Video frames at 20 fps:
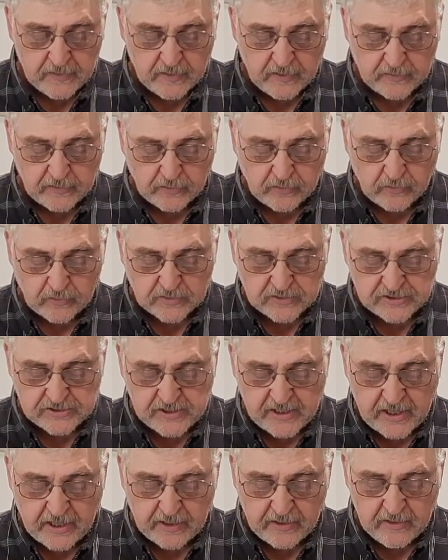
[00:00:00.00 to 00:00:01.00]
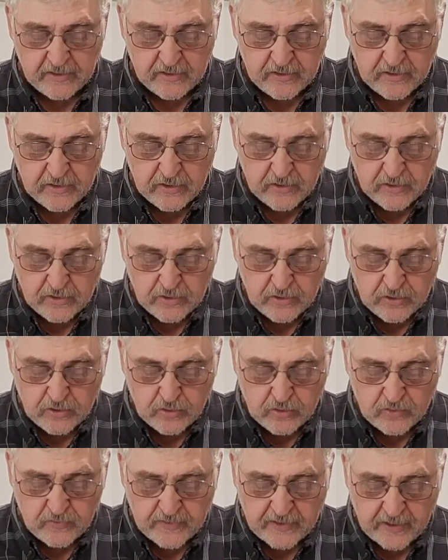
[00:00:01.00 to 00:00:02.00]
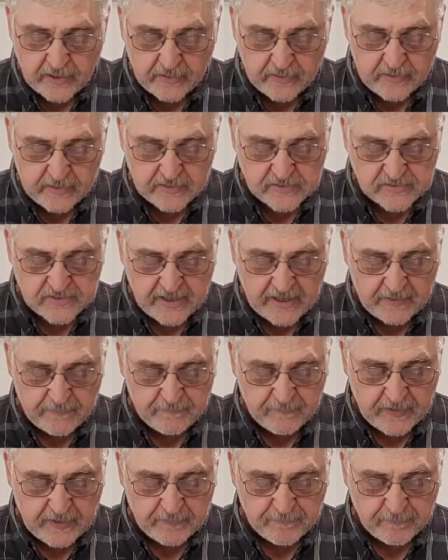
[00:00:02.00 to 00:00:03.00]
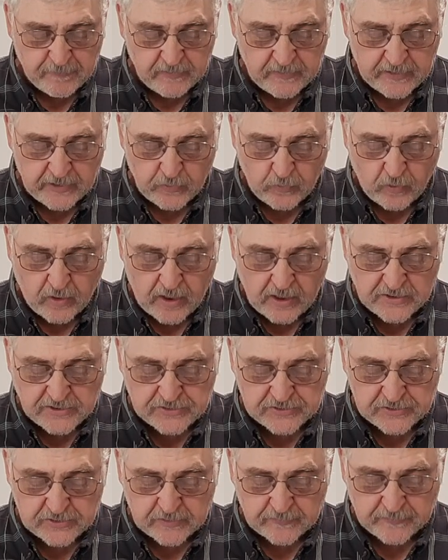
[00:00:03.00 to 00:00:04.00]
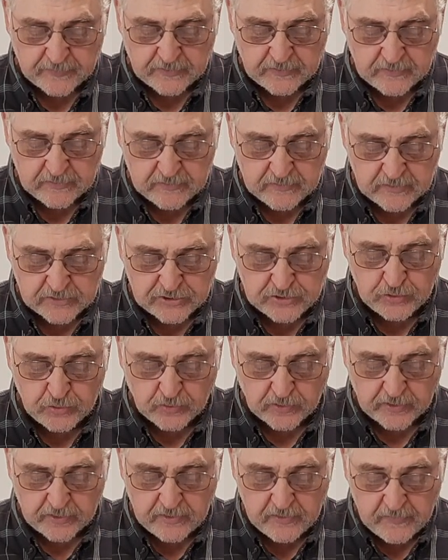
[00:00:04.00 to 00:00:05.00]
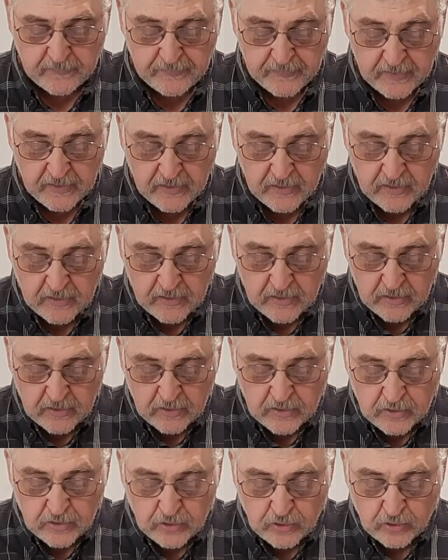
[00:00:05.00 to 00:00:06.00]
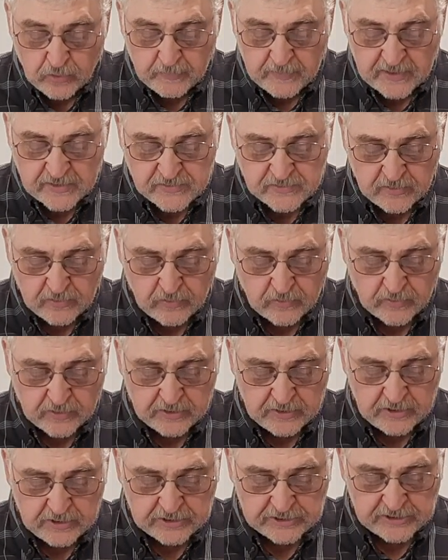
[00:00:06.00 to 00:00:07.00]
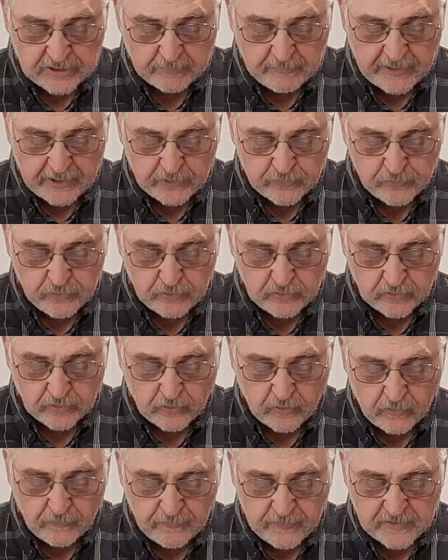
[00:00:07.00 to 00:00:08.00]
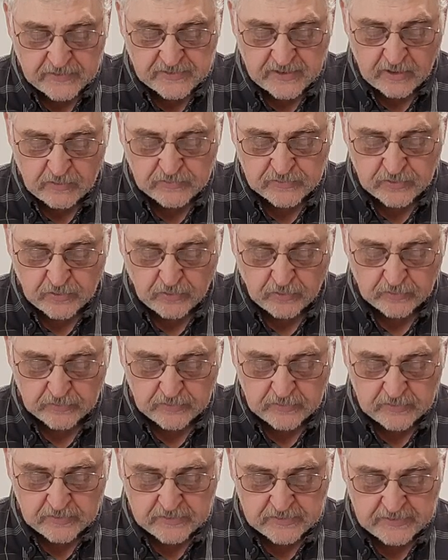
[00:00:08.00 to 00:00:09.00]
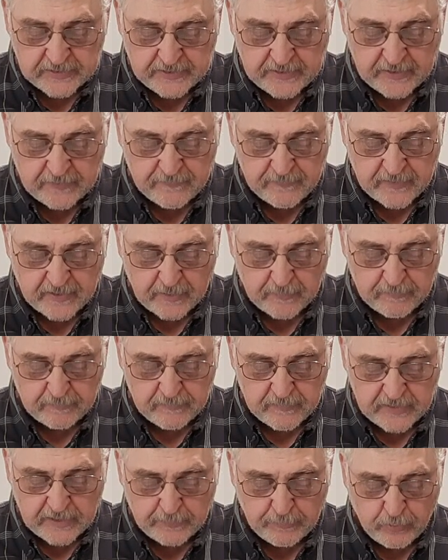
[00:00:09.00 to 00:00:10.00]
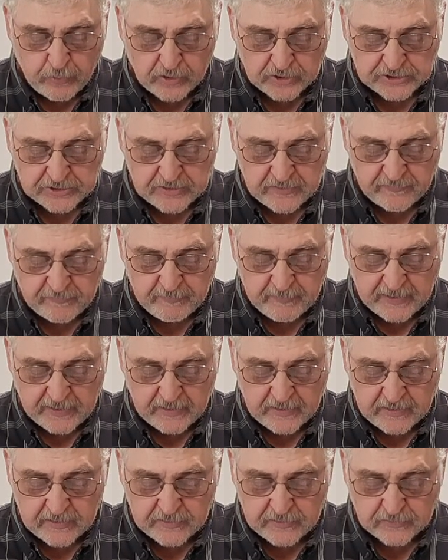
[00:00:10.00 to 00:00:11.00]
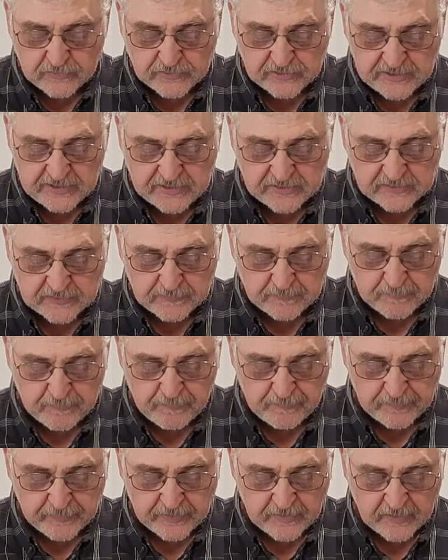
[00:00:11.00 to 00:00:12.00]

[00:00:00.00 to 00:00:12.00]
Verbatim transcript: And the Lord said, Who then is that faithful and wise servant, steward, whom his Lord shall make ruler over his household, to give them their portion of meat in due season?